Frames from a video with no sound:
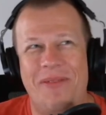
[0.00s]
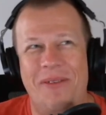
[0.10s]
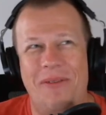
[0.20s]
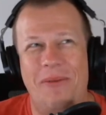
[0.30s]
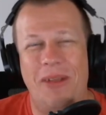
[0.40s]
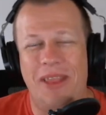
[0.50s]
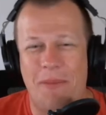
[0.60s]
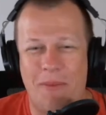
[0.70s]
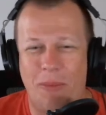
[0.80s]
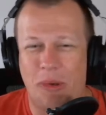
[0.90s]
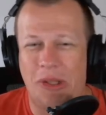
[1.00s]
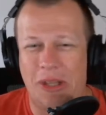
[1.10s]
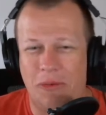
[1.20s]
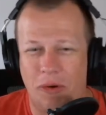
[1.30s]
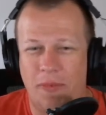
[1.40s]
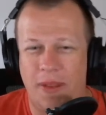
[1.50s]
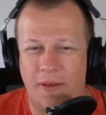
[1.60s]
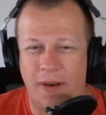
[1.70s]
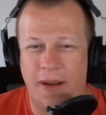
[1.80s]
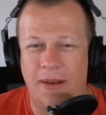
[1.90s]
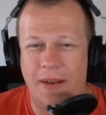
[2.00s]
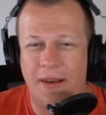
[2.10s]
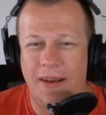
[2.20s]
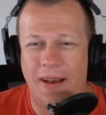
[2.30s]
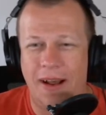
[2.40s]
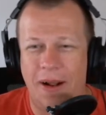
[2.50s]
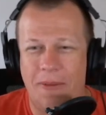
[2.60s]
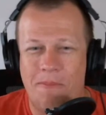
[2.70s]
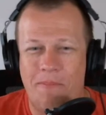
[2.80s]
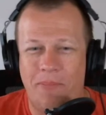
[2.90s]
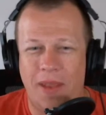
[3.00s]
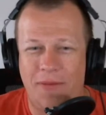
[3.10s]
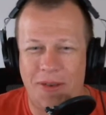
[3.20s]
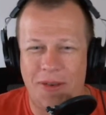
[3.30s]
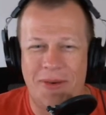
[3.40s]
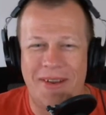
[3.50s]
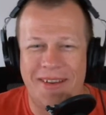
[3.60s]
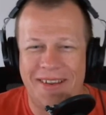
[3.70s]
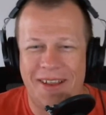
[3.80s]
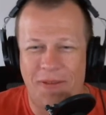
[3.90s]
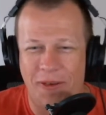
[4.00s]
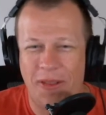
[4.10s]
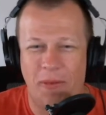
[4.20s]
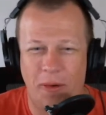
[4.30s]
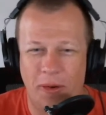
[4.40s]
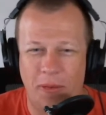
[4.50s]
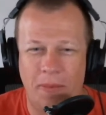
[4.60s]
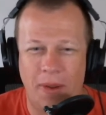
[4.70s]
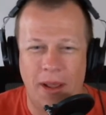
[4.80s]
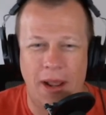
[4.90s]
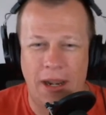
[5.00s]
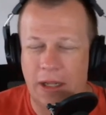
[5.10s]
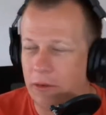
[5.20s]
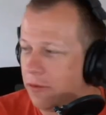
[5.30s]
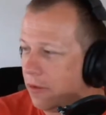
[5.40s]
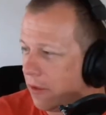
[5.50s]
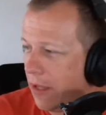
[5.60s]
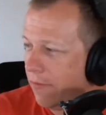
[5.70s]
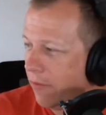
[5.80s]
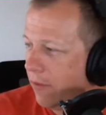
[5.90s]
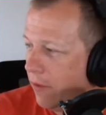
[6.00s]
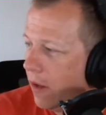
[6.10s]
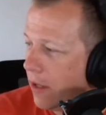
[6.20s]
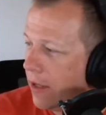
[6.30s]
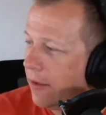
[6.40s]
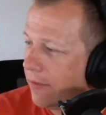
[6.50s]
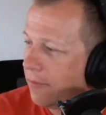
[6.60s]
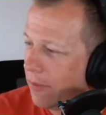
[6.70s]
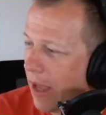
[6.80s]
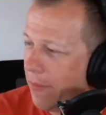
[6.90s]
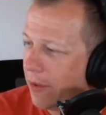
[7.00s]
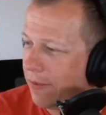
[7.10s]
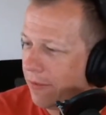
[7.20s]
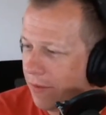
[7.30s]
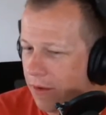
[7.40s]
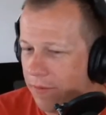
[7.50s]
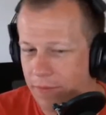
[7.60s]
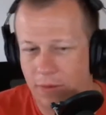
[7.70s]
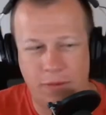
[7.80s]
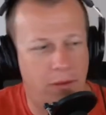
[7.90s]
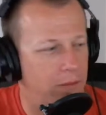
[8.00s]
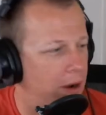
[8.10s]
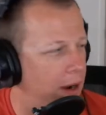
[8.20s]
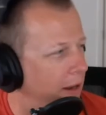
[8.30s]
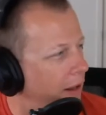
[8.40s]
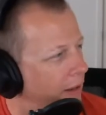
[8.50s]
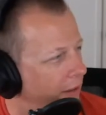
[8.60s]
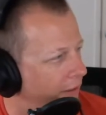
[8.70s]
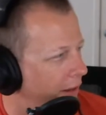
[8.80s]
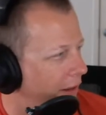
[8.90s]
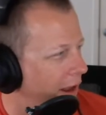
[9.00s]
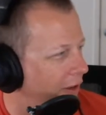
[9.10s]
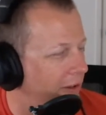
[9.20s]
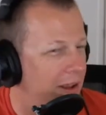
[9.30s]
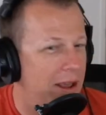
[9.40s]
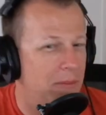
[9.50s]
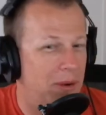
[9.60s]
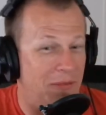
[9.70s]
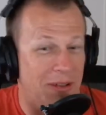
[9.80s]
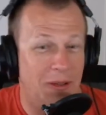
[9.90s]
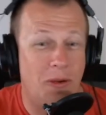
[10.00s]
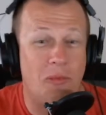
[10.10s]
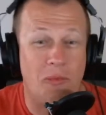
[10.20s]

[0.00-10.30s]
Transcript: when they've been modeling the room that you're in, um, if you if you're in the room and you look to the left, oh yeah, there's some cabinets and oh. stuff. Look to the right, there's like couch. But if you look